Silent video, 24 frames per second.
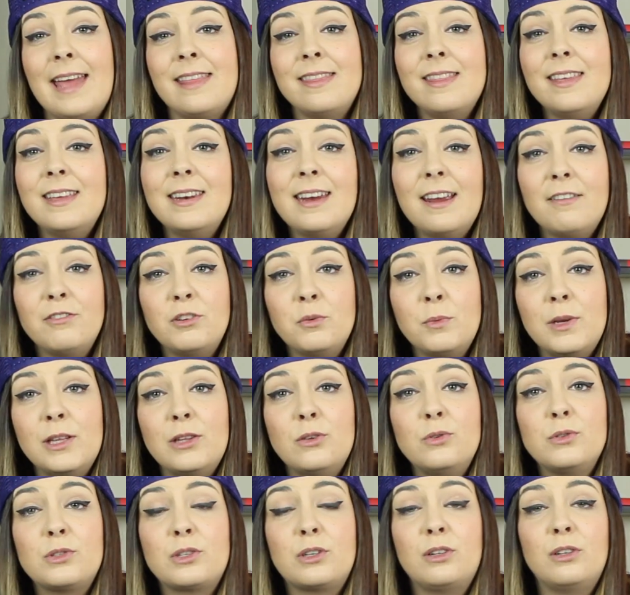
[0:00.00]
And then after
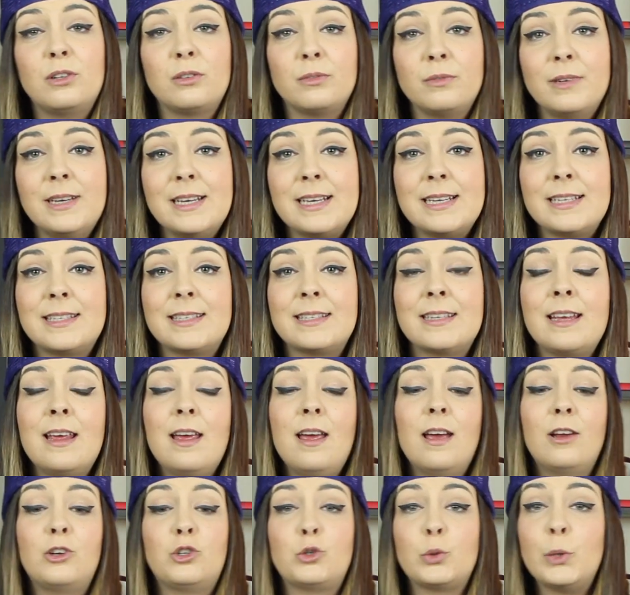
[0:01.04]
we lose Clarice,
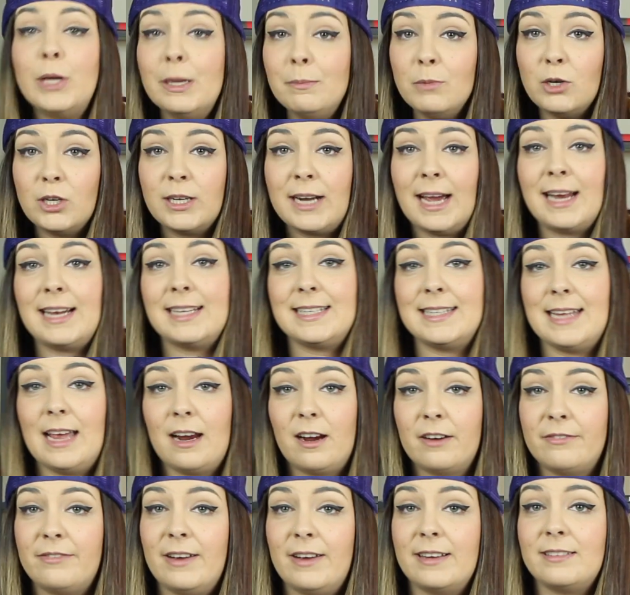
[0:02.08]
Dreamer kind of
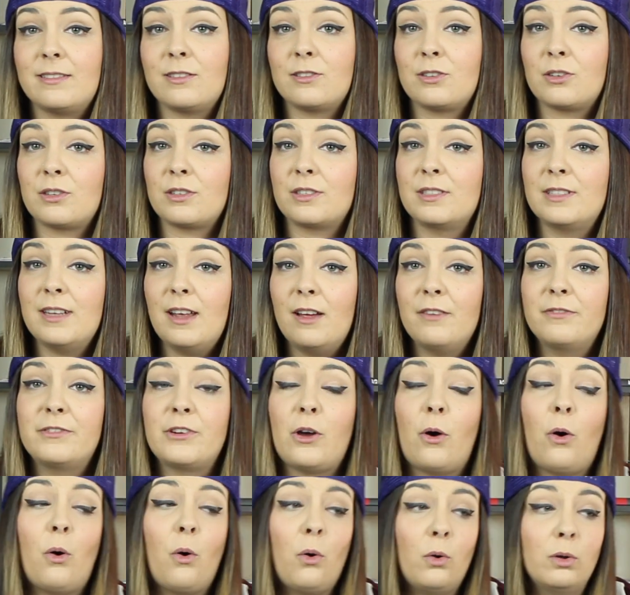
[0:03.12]
sacrifices herself
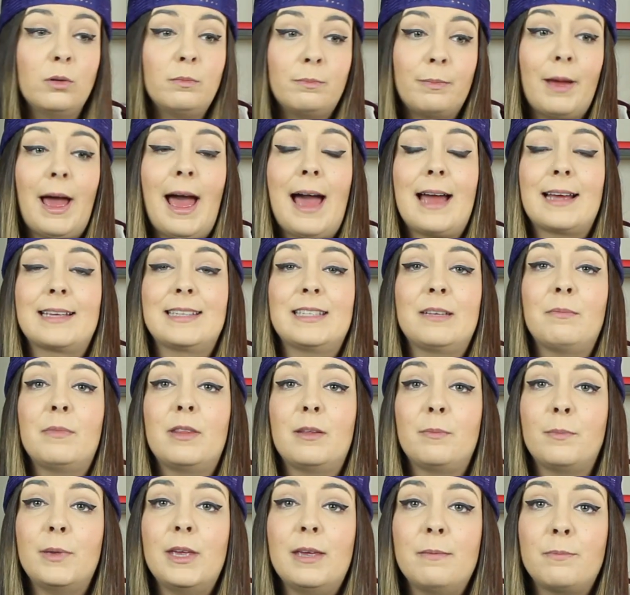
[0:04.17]
to hold back some
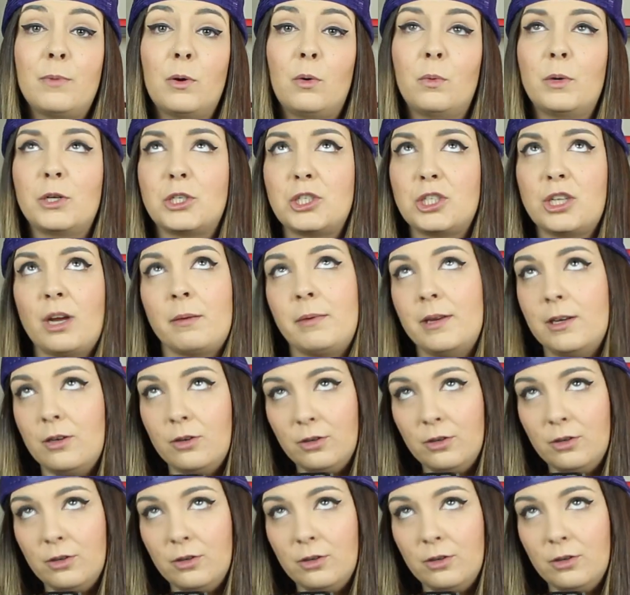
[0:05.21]
of the people, which,